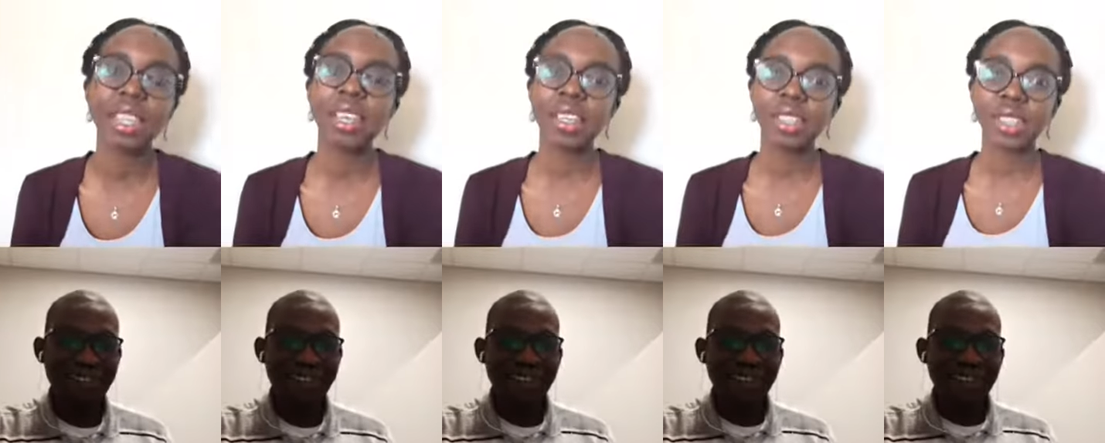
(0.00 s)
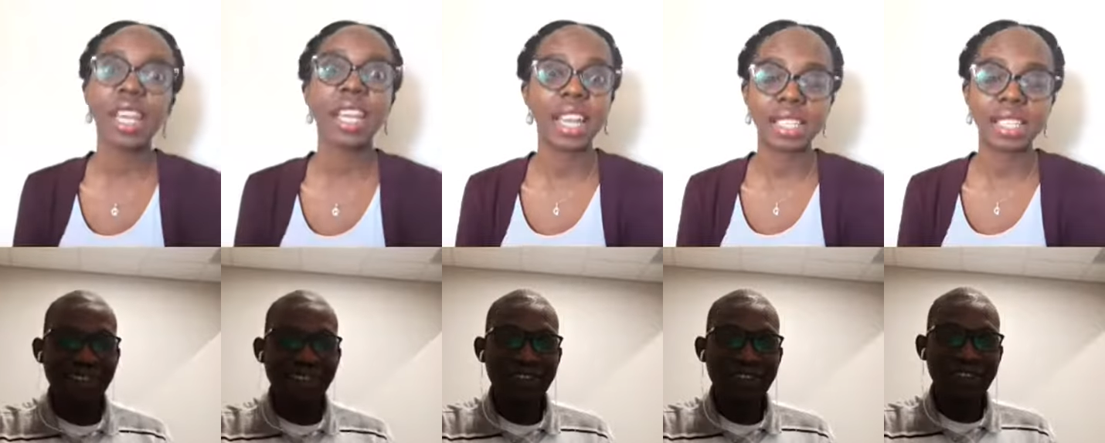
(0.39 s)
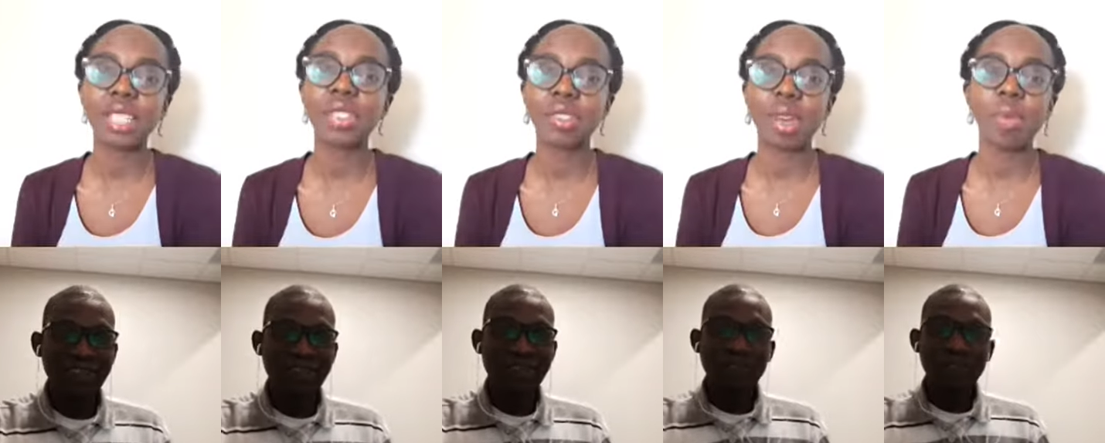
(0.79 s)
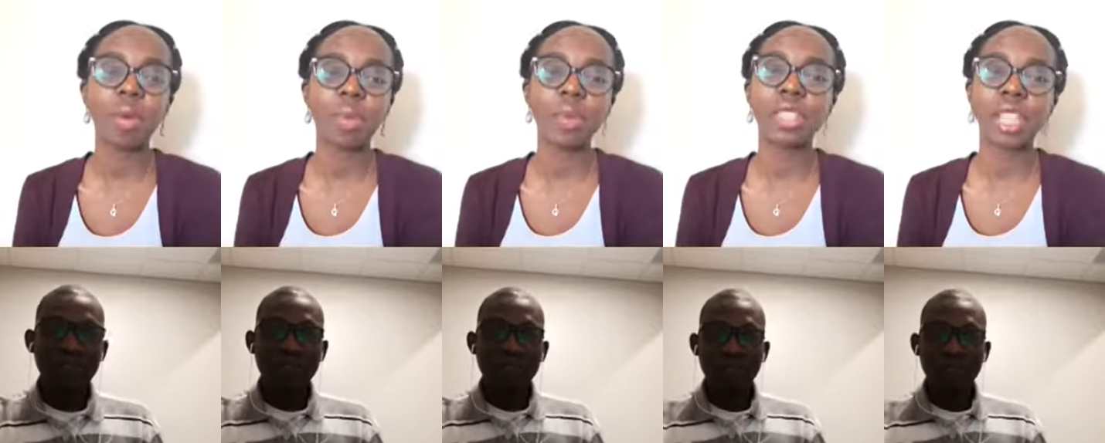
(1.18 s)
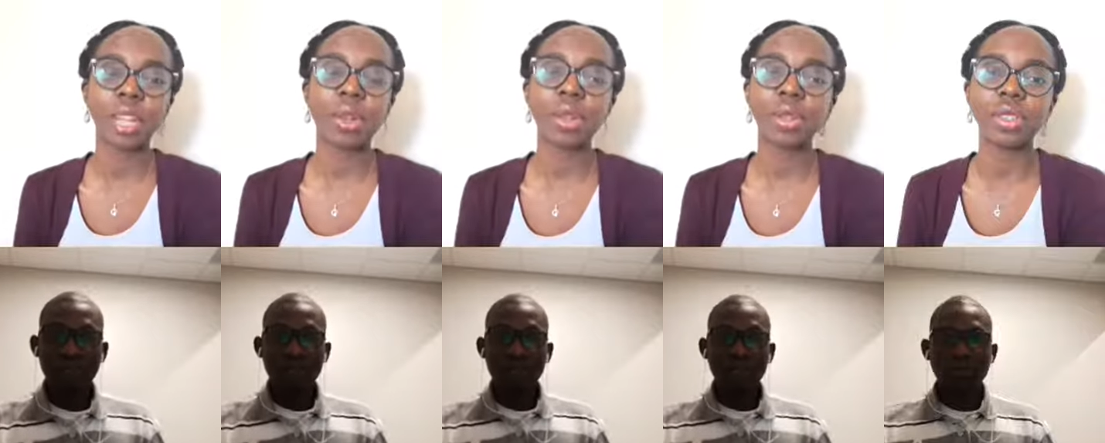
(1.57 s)
Speaker 1: They should get access to appropriate
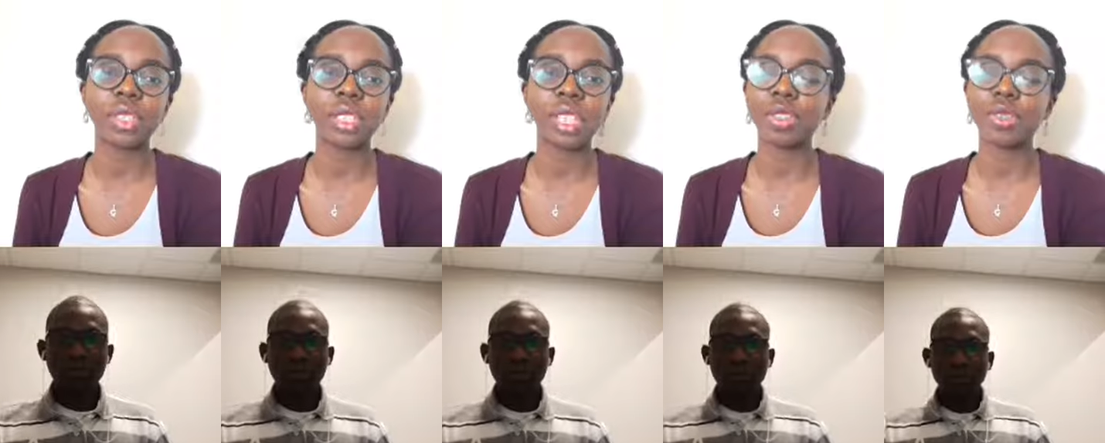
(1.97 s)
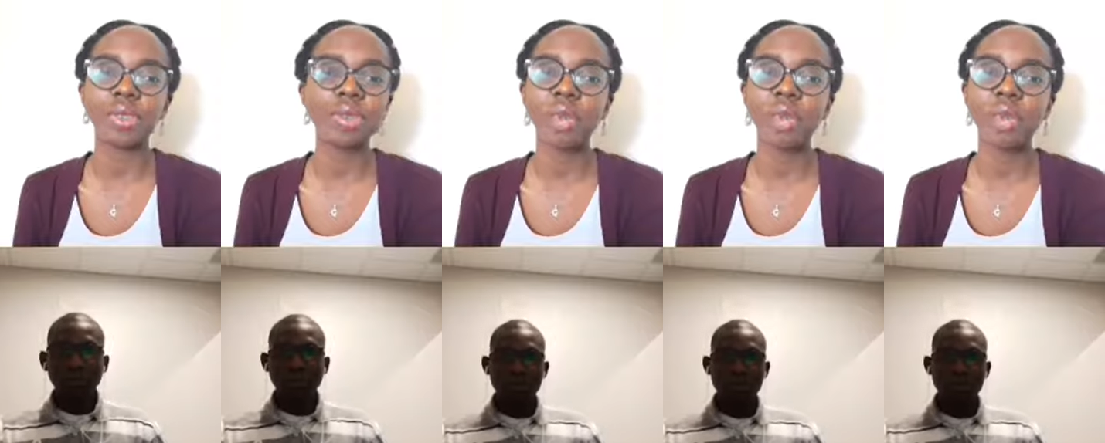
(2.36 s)
technology. There shouldn't